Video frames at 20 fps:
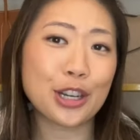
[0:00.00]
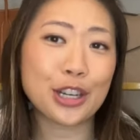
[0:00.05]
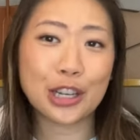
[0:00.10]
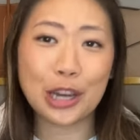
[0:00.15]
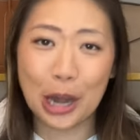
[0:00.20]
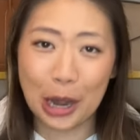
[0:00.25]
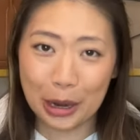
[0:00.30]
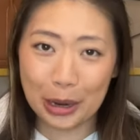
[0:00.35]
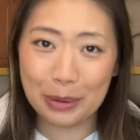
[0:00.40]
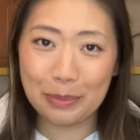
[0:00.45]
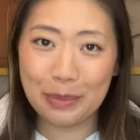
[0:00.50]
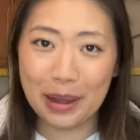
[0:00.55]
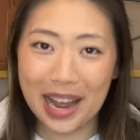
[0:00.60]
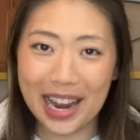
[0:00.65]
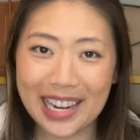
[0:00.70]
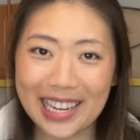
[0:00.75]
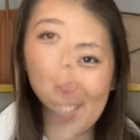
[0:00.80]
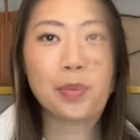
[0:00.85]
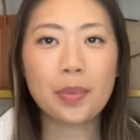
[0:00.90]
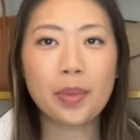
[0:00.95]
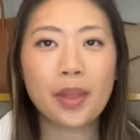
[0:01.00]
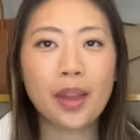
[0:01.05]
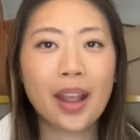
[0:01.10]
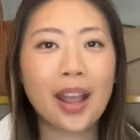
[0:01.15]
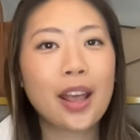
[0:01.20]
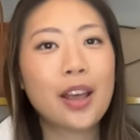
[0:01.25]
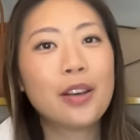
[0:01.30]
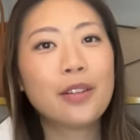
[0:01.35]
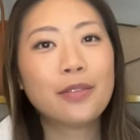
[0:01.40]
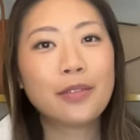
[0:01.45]
sharing mine.
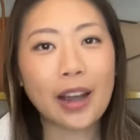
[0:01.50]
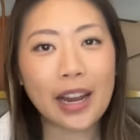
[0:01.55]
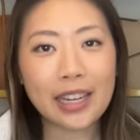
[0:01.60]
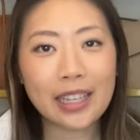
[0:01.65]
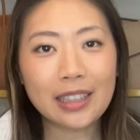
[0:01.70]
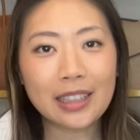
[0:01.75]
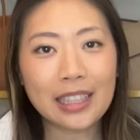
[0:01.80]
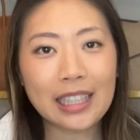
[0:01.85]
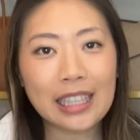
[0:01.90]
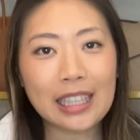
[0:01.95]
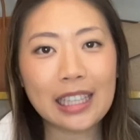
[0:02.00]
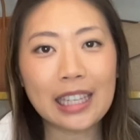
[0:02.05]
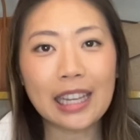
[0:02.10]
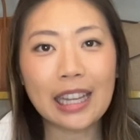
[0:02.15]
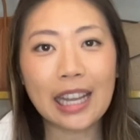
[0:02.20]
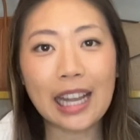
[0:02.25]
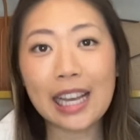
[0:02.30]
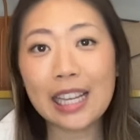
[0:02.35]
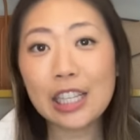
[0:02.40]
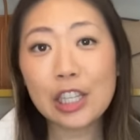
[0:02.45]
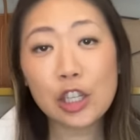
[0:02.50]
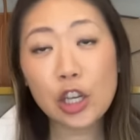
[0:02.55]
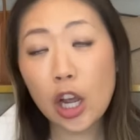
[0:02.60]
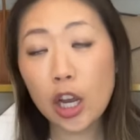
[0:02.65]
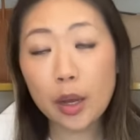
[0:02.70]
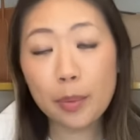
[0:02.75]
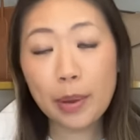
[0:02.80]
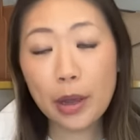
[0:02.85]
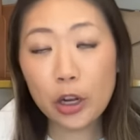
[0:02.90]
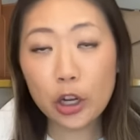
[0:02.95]
Finally, let's talk
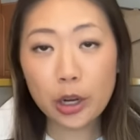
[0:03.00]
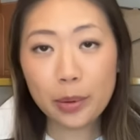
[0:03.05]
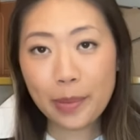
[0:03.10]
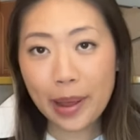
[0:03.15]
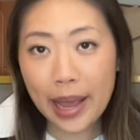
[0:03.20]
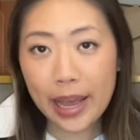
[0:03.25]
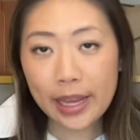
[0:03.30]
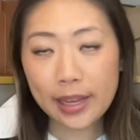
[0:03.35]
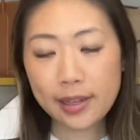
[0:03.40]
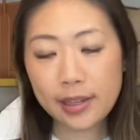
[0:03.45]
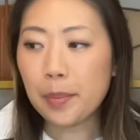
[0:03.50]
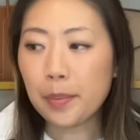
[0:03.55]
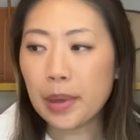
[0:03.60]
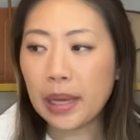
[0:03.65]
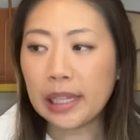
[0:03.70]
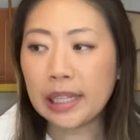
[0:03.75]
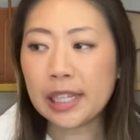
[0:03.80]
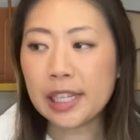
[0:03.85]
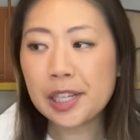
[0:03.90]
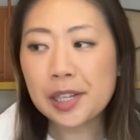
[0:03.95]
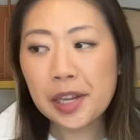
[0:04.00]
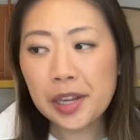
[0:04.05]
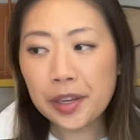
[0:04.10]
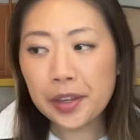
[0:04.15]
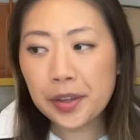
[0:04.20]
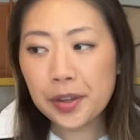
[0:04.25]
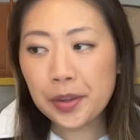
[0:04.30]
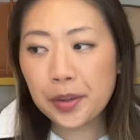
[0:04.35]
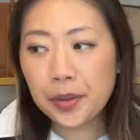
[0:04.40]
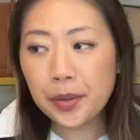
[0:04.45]
about Hermes. It's
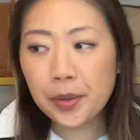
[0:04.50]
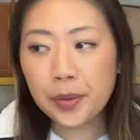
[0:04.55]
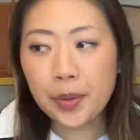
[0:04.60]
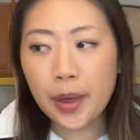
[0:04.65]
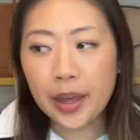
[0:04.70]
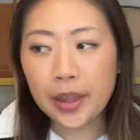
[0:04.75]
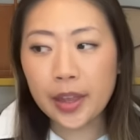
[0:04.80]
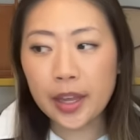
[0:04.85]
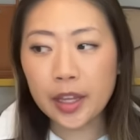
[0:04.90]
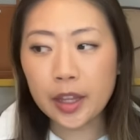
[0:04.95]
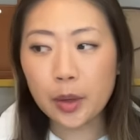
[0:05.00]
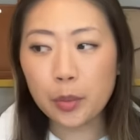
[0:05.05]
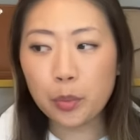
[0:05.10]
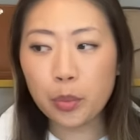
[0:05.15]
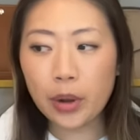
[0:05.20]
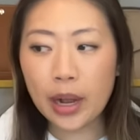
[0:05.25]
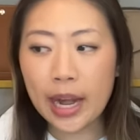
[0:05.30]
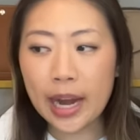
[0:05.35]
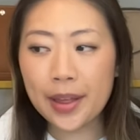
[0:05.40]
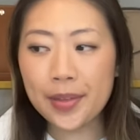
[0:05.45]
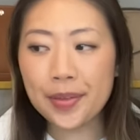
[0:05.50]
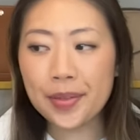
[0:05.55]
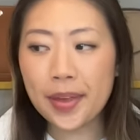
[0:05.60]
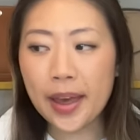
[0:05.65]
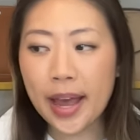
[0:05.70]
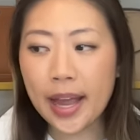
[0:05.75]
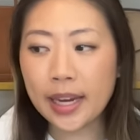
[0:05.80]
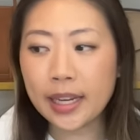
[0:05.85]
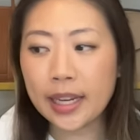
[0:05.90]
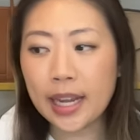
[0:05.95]
still, I think, the brand
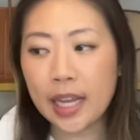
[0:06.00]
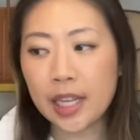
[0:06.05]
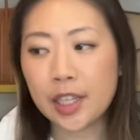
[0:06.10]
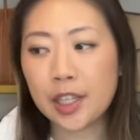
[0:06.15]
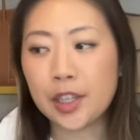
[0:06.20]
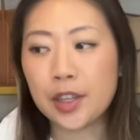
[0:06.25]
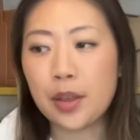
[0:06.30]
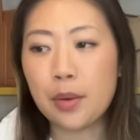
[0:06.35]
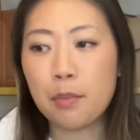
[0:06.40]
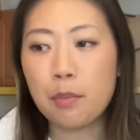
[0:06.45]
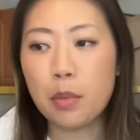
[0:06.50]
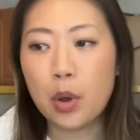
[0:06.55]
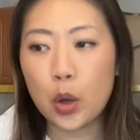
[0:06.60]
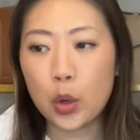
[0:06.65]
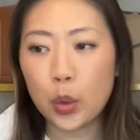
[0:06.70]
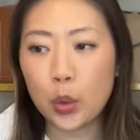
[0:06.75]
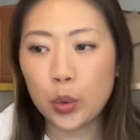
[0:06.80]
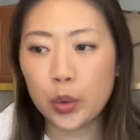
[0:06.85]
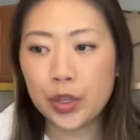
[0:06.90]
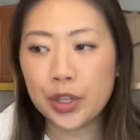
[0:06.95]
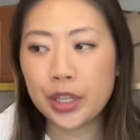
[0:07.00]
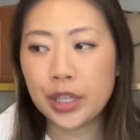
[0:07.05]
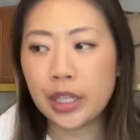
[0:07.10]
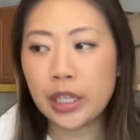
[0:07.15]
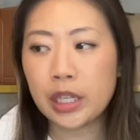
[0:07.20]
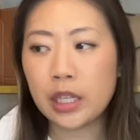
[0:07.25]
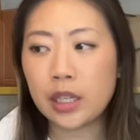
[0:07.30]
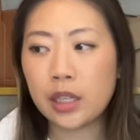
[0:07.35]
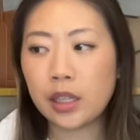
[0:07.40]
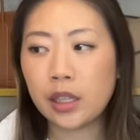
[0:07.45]
that gets the most
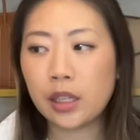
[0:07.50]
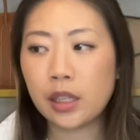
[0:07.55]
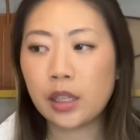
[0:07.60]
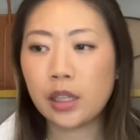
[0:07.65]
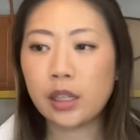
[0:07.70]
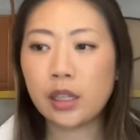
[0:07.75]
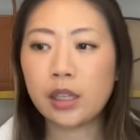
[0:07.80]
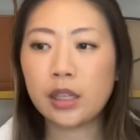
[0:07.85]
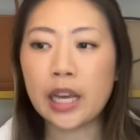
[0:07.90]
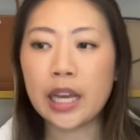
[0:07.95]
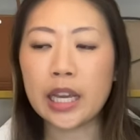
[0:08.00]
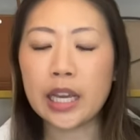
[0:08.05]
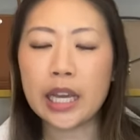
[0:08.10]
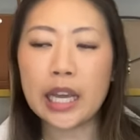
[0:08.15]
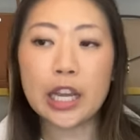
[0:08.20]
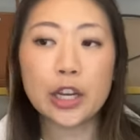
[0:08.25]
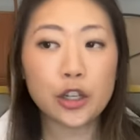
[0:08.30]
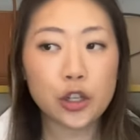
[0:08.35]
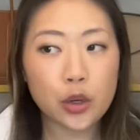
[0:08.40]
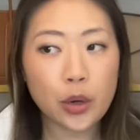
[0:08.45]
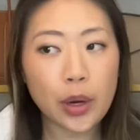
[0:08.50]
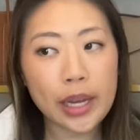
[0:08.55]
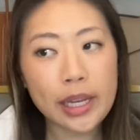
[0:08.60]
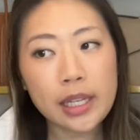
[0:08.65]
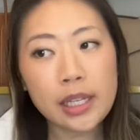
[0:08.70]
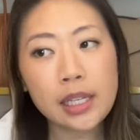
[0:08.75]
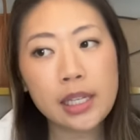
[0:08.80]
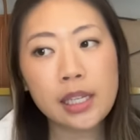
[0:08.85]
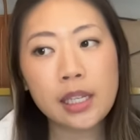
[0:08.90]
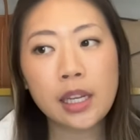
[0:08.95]
like
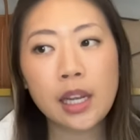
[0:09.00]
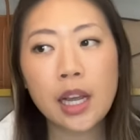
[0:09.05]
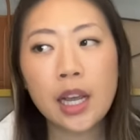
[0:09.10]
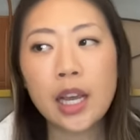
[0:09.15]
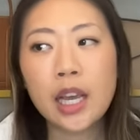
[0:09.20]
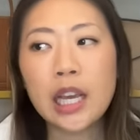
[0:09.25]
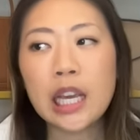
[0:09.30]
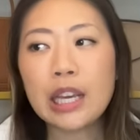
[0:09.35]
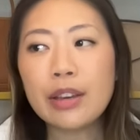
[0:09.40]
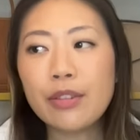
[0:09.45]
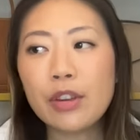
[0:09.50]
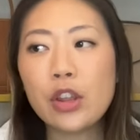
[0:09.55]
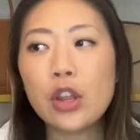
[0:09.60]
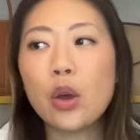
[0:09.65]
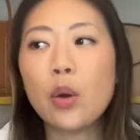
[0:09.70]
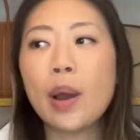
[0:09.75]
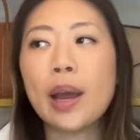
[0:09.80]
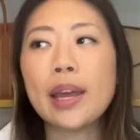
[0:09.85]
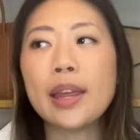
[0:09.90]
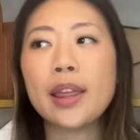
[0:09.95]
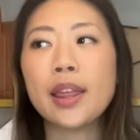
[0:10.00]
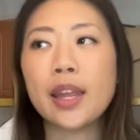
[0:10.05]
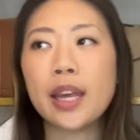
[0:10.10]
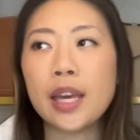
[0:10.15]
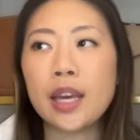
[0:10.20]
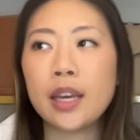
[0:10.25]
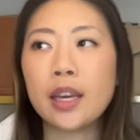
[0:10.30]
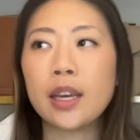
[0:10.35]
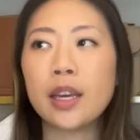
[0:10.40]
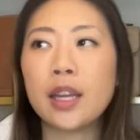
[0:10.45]
interest even though I
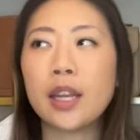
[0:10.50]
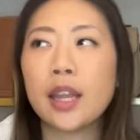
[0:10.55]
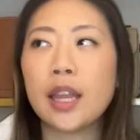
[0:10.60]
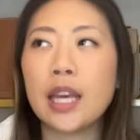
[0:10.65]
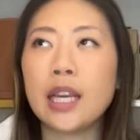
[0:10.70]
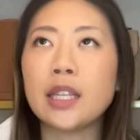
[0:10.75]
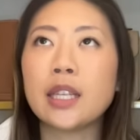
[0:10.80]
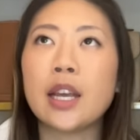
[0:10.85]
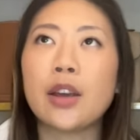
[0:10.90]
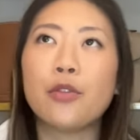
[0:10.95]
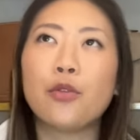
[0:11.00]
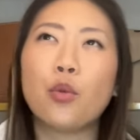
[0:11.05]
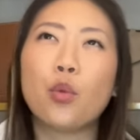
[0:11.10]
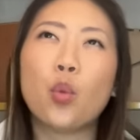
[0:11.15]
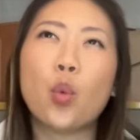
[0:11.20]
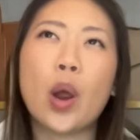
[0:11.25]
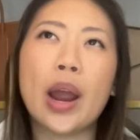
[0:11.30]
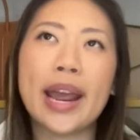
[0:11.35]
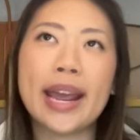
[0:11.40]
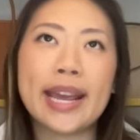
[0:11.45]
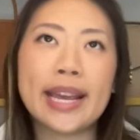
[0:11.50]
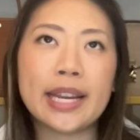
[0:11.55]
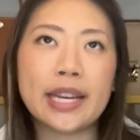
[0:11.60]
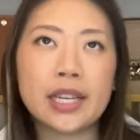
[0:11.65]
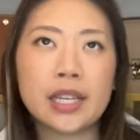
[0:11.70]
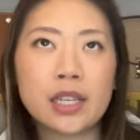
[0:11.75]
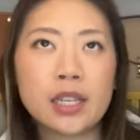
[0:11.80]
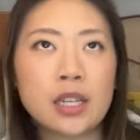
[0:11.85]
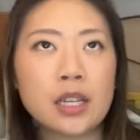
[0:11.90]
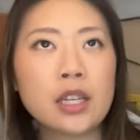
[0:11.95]
think things have
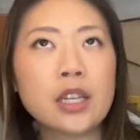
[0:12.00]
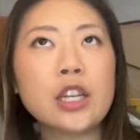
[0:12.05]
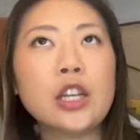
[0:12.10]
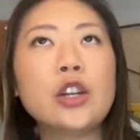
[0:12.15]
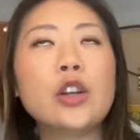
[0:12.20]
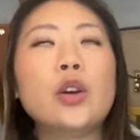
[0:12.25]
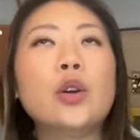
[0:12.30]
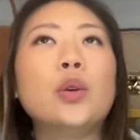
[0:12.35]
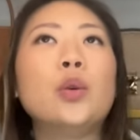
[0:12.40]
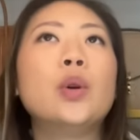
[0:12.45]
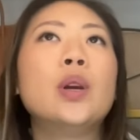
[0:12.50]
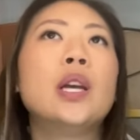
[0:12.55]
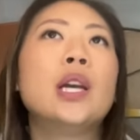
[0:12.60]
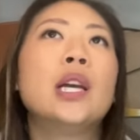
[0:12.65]
waned, you know,